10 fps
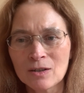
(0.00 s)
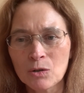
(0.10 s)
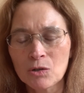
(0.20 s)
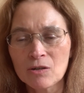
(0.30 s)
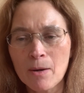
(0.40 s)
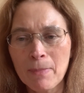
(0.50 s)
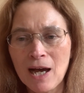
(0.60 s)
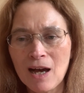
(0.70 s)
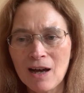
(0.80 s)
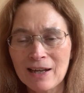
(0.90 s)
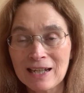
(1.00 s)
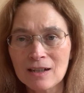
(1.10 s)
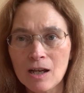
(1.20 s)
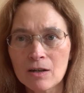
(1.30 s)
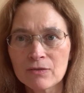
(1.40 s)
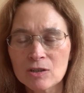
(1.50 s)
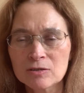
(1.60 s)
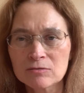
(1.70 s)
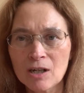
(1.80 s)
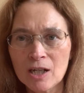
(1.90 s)
or a pile of
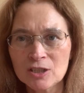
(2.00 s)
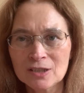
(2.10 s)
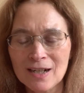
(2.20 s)
crushed